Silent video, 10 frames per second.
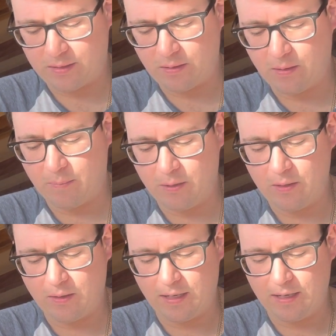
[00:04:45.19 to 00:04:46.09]
So
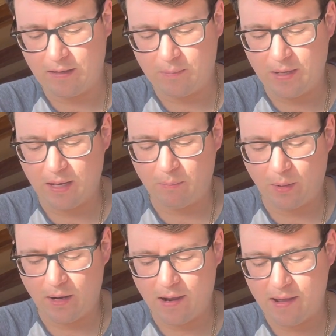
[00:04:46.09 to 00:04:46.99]
you can either make
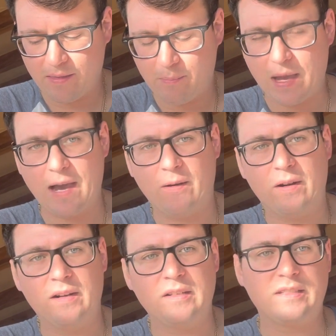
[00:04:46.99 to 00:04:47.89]
broth,
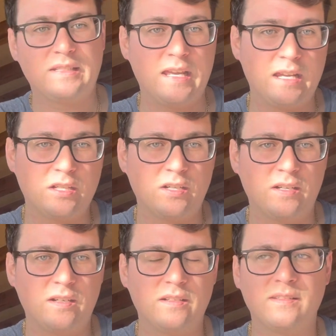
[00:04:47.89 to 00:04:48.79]
powders,
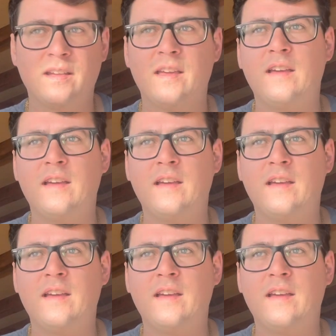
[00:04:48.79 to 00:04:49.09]
tinctures,